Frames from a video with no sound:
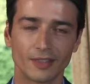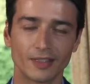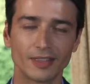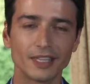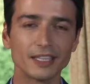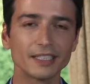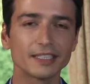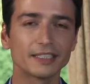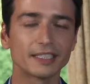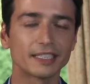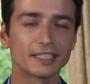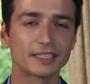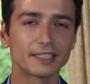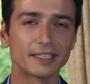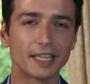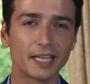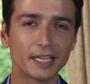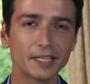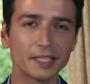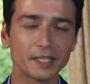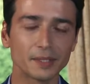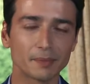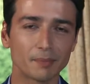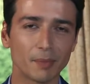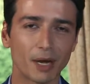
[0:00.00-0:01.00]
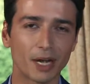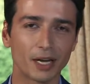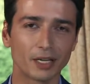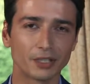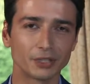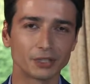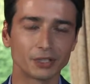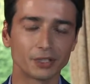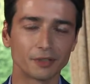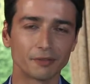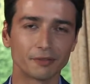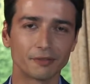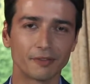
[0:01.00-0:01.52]
This extended
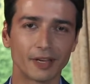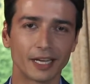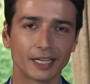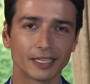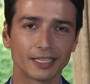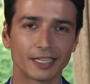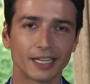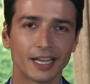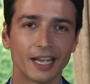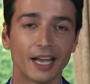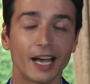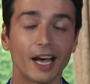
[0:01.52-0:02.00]
Maharishi effect